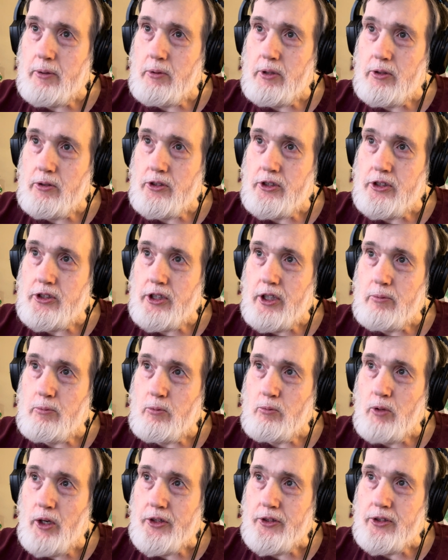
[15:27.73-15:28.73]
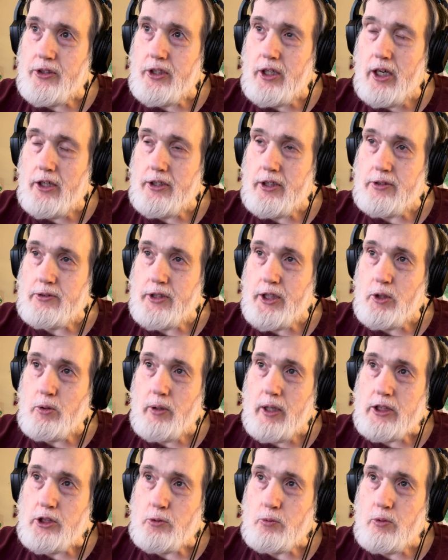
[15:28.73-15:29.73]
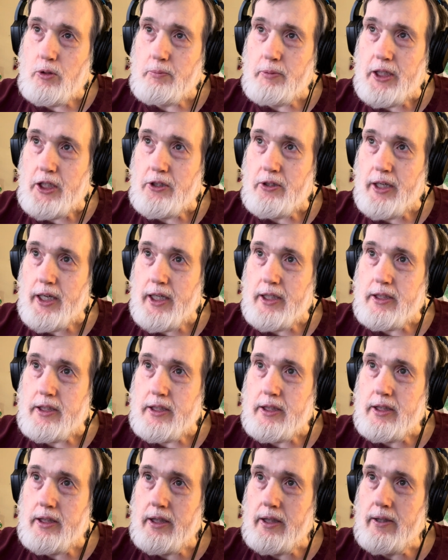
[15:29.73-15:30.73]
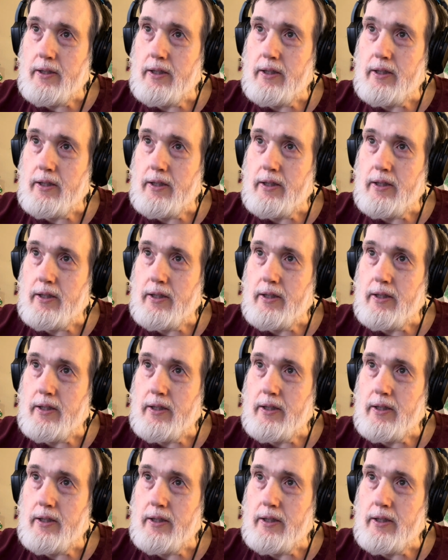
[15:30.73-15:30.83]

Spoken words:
Will determine whether or not her request will be granted.